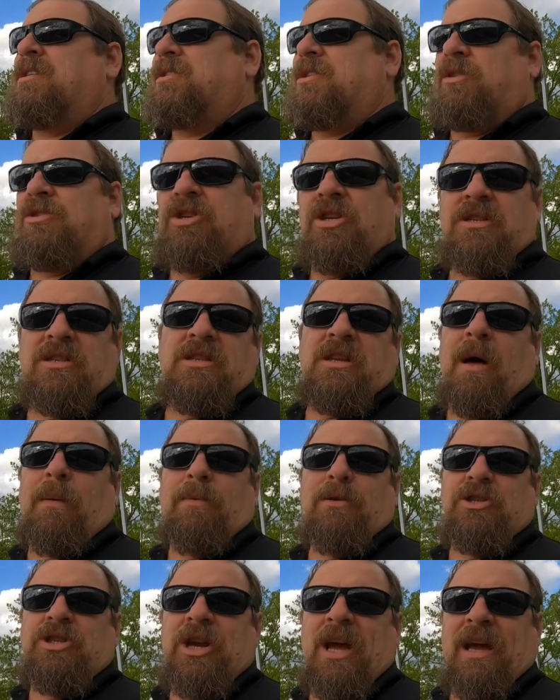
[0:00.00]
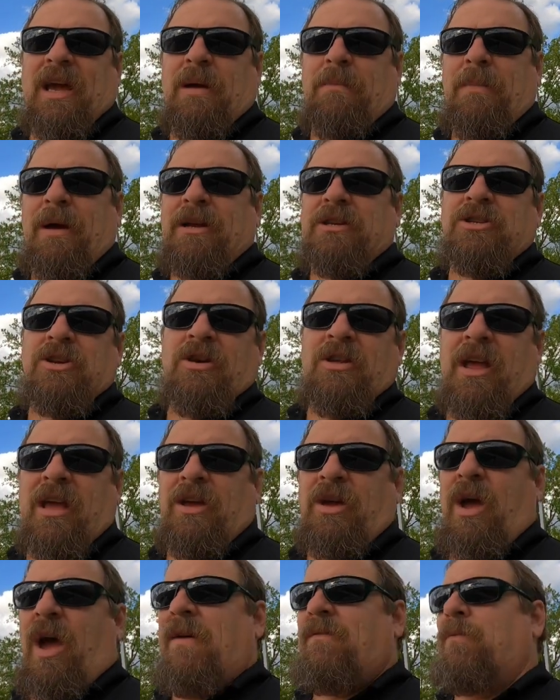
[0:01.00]
So just double check it, make sure
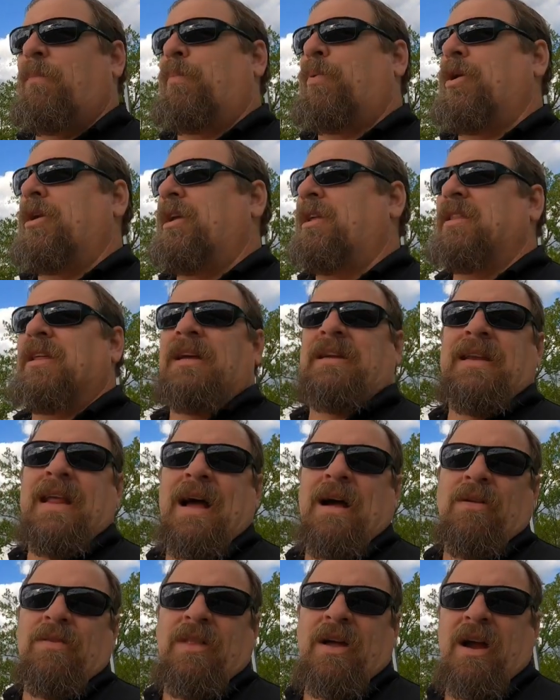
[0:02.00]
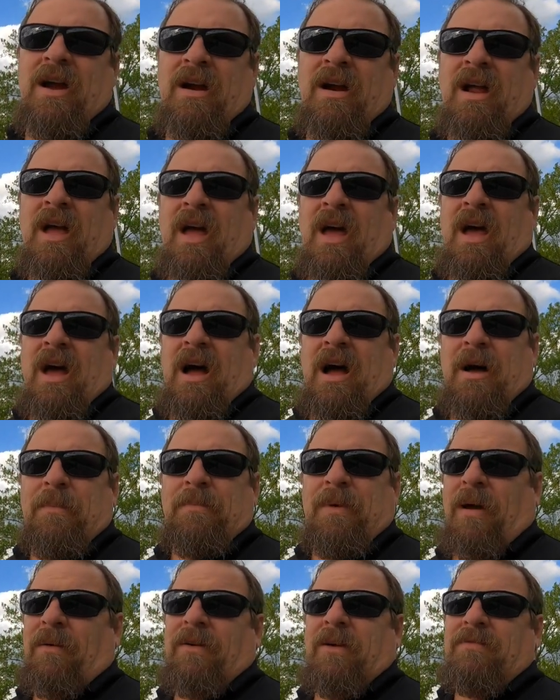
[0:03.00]
that you haven't put anything down there.
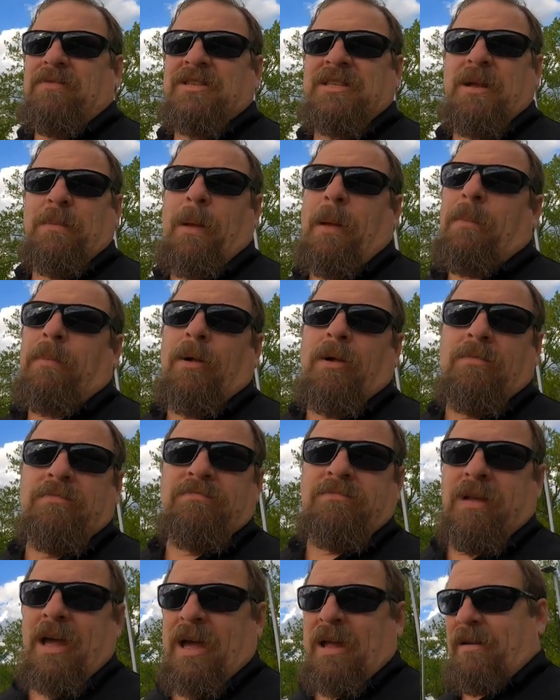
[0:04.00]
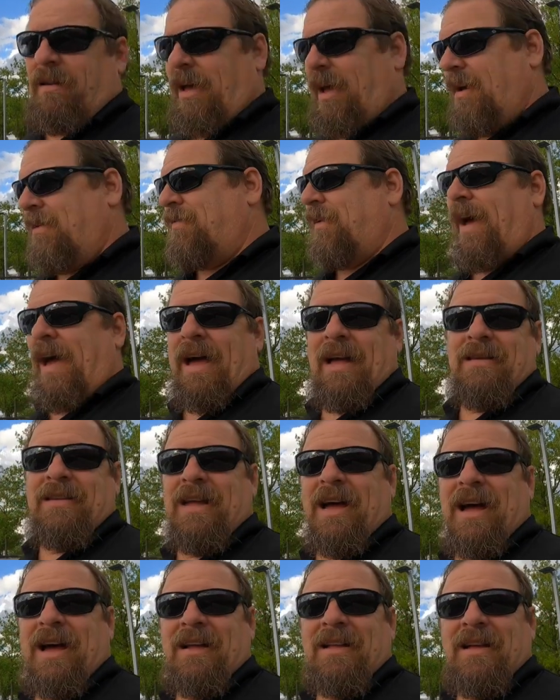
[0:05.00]
I've even seen people that have had
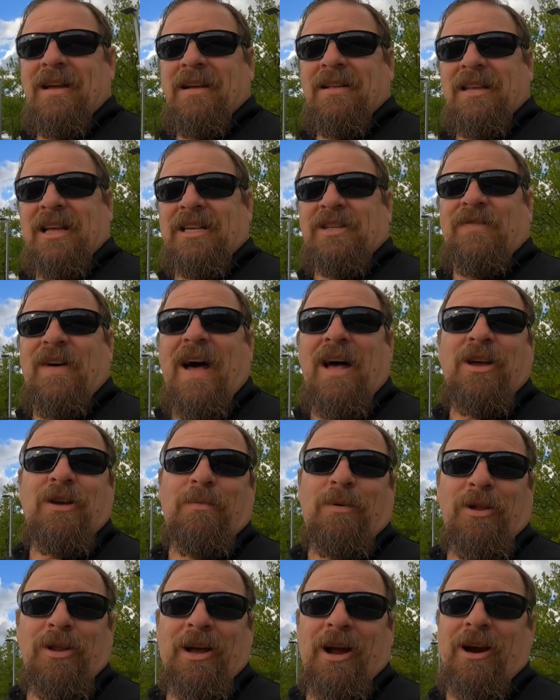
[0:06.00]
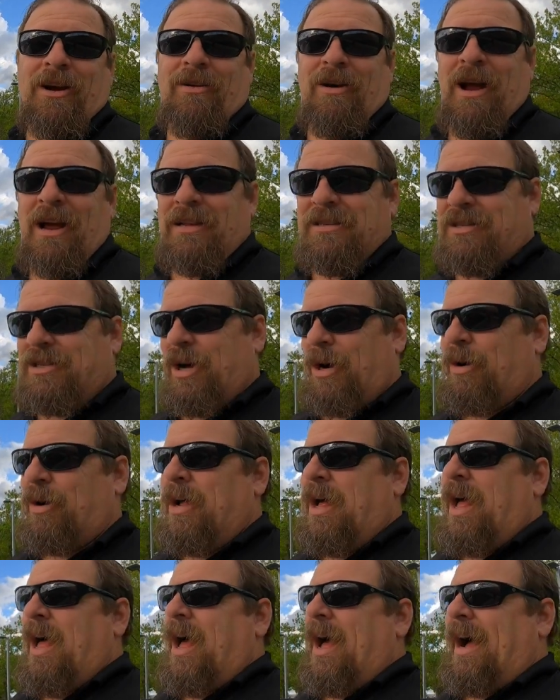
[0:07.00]
things valuable there, right? So
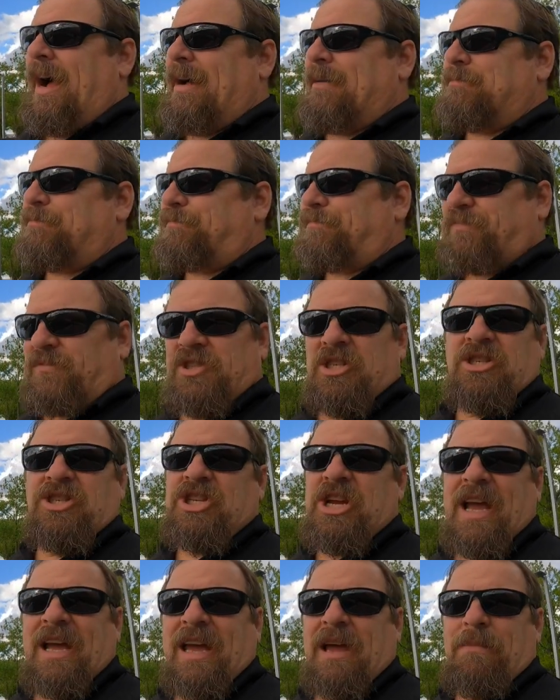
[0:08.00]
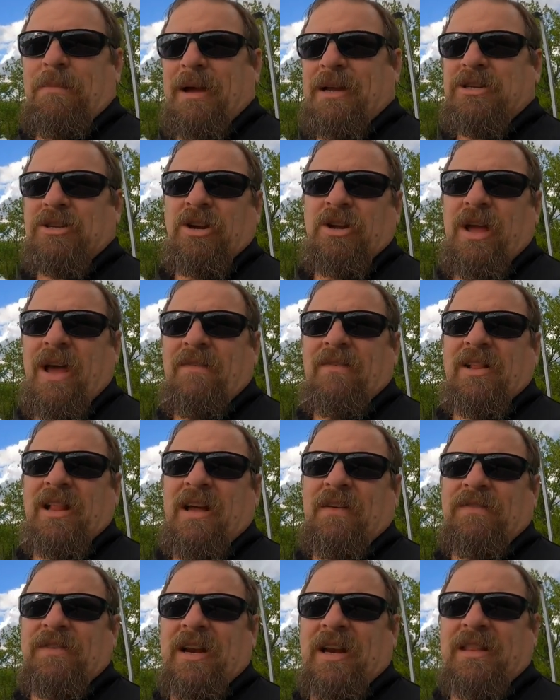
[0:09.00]
just check it, make sure you haven't
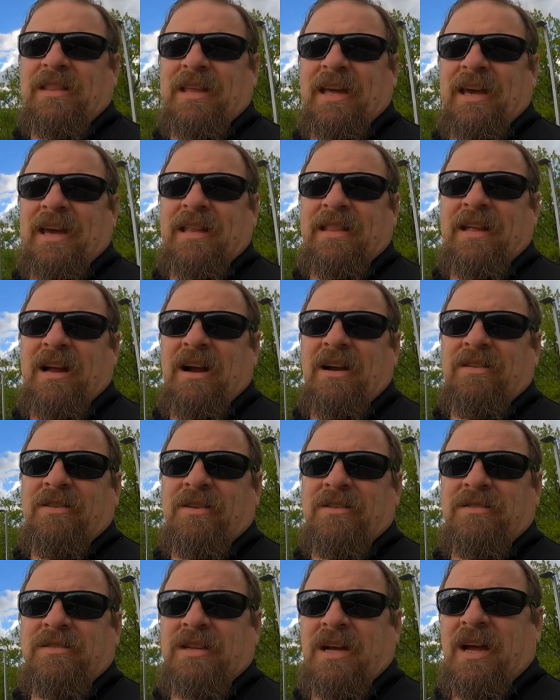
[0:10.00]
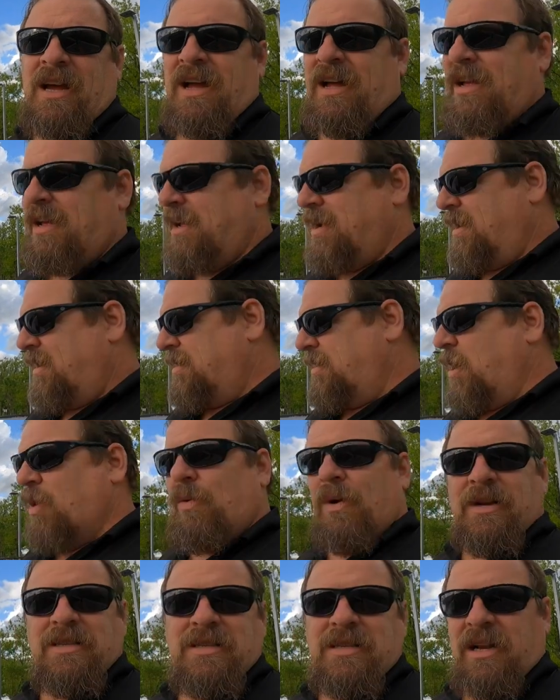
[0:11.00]
left anything in there. There's
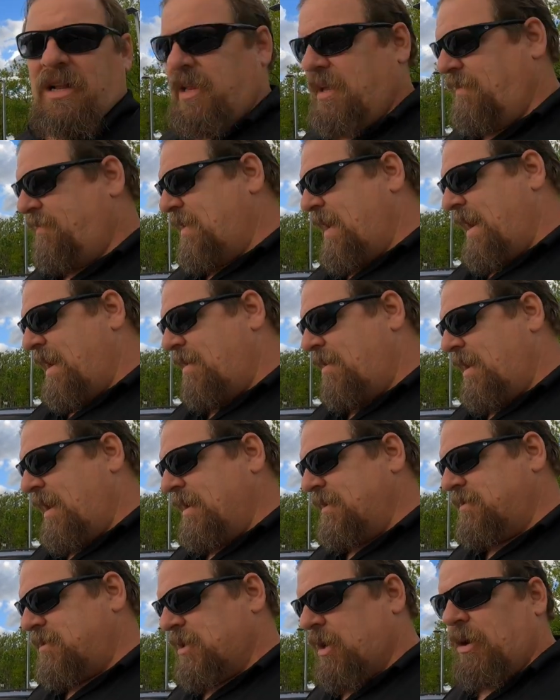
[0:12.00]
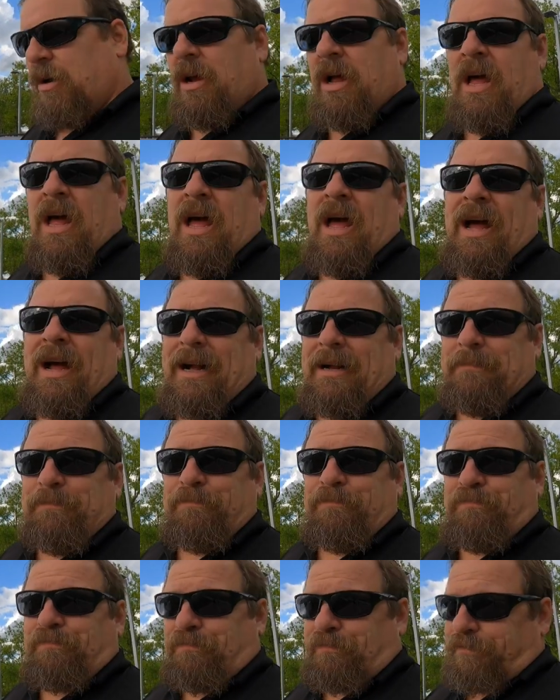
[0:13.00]
no reason to leave that, right? So
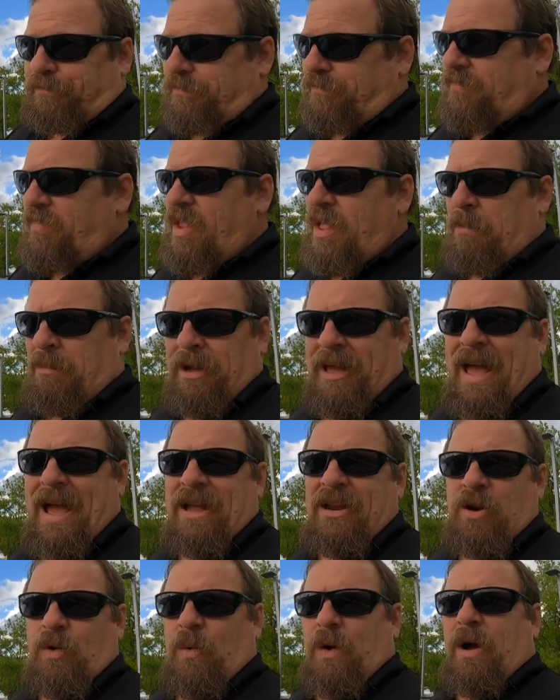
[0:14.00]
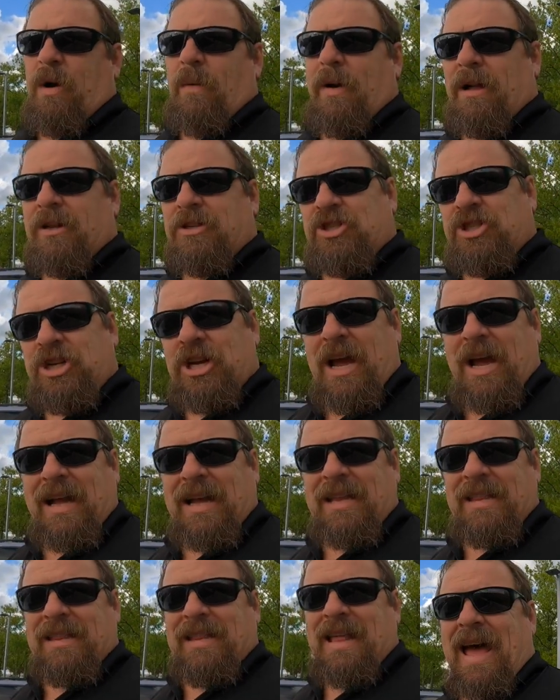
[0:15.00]
but yeah, and your wheel well, check
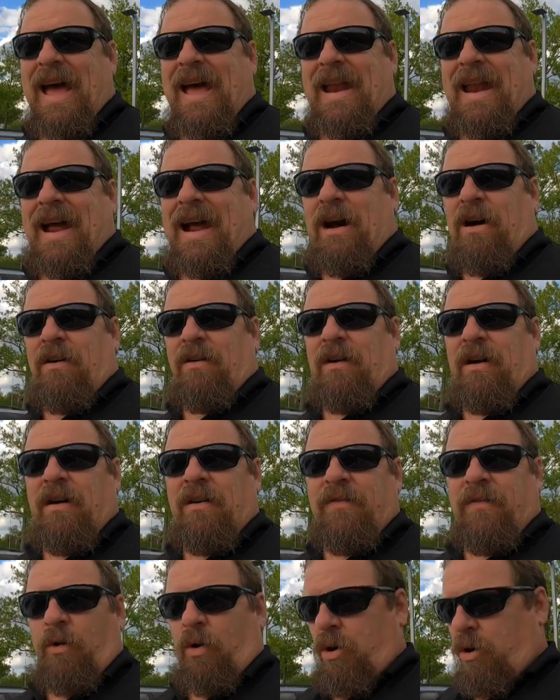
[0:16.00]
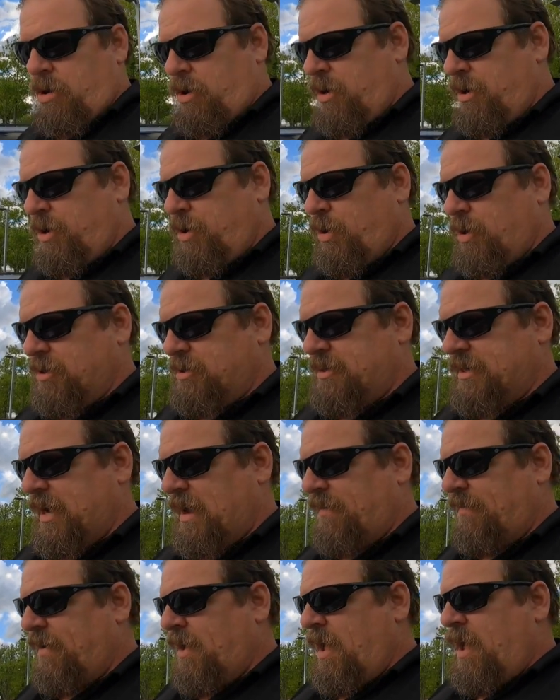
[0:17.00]
that out for
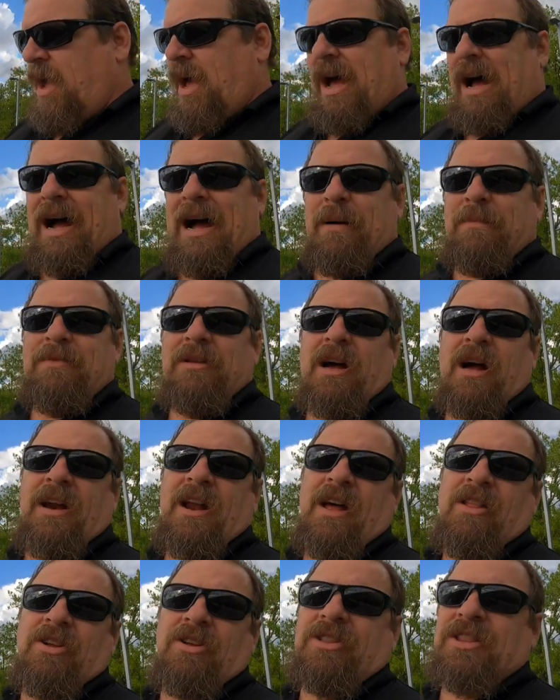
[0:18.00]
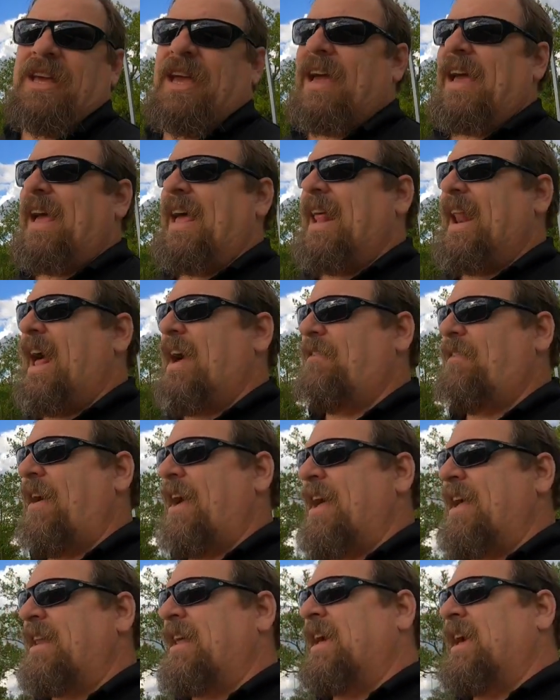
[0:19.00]
yourself. Another thing, and I've
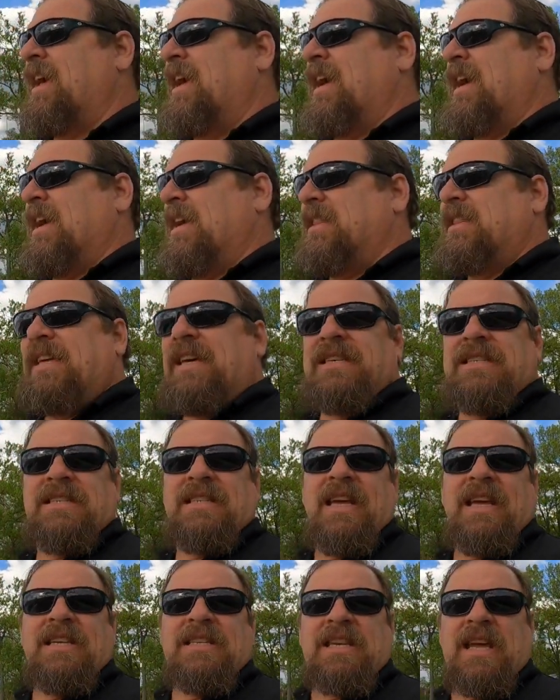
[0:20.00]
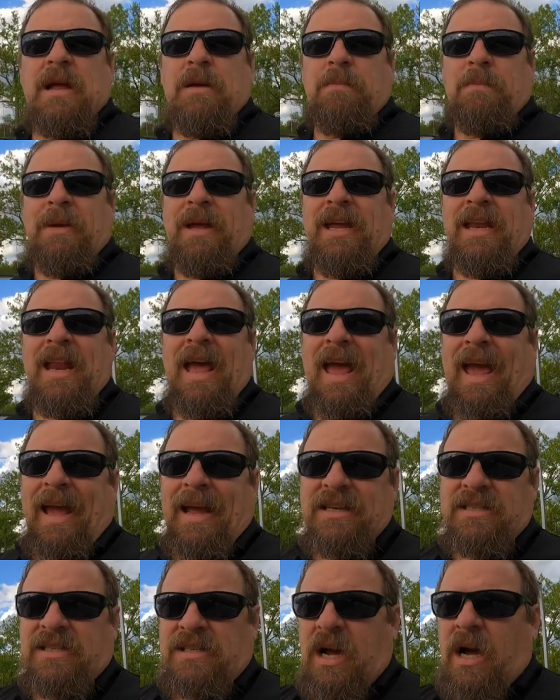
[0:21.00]
had, these things can mean
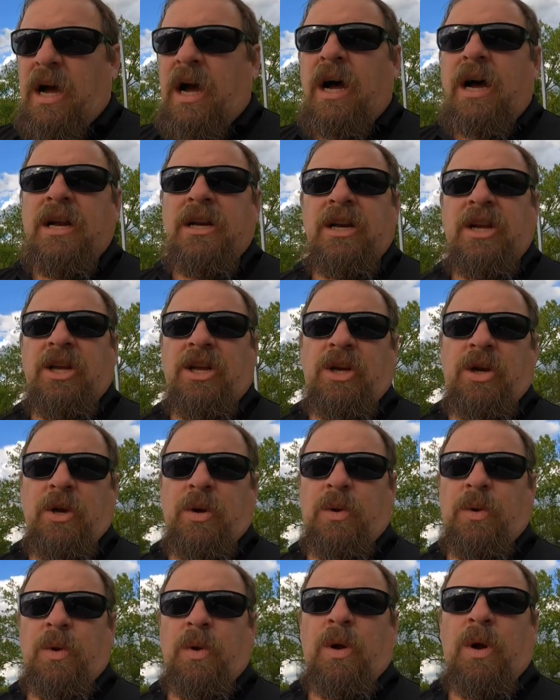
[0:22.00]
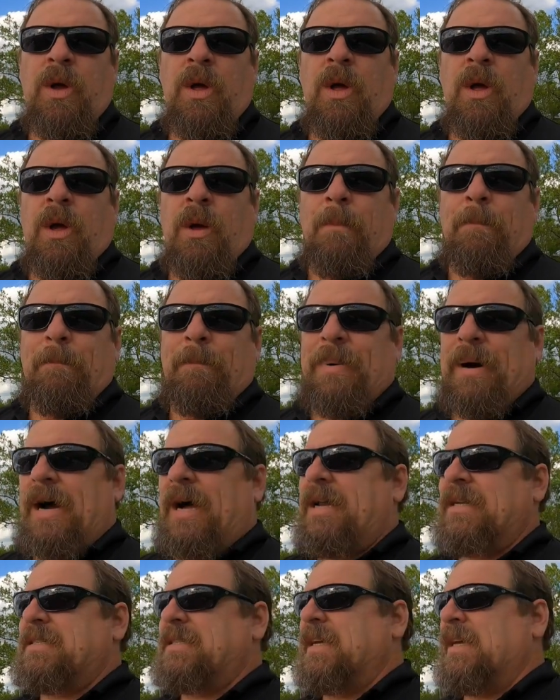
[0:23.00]
a ton to you,
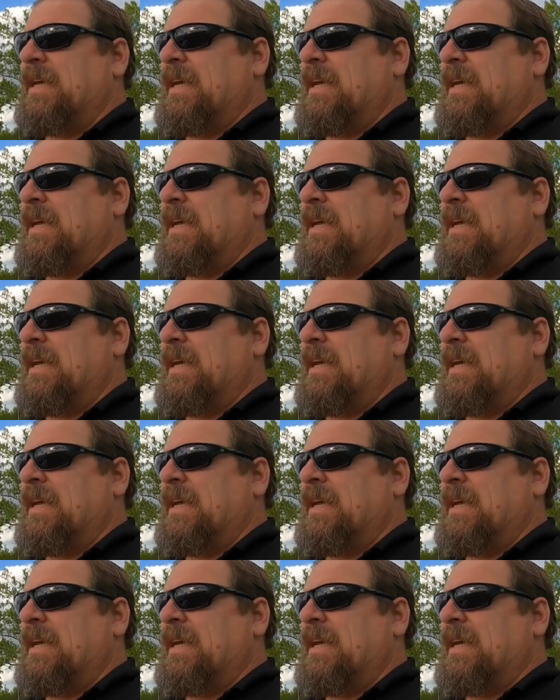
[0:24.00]
but